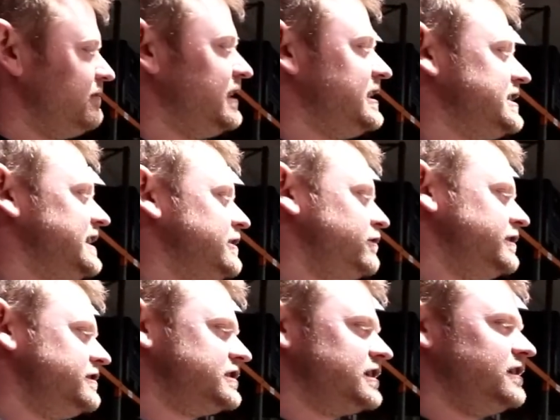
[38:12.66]
re-engineered all
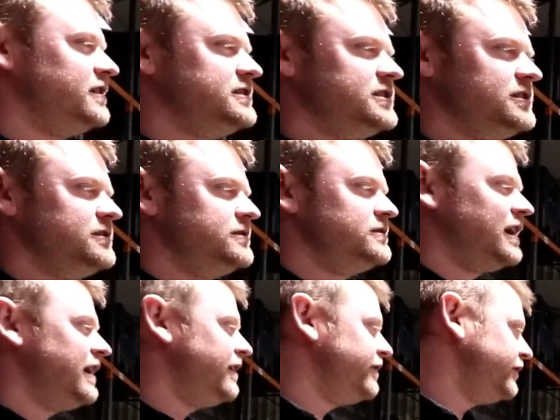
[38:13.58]
the underside to
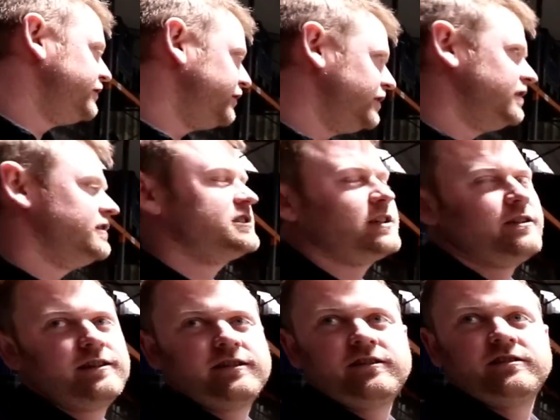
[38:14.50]
have another
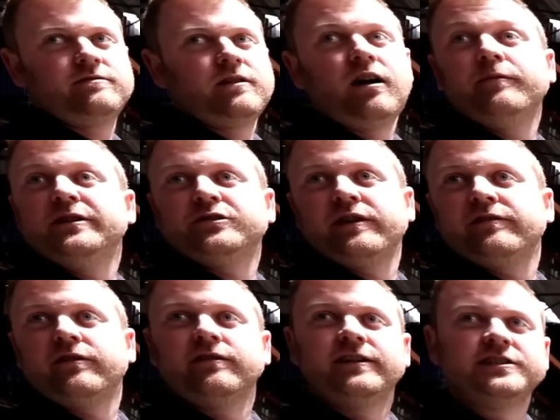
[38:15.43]
Skyline
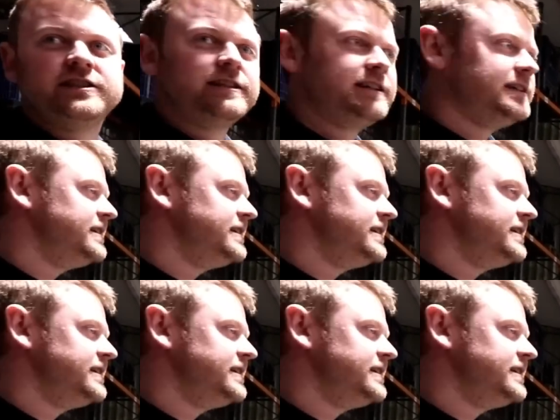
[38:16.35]
RB25 engine in it.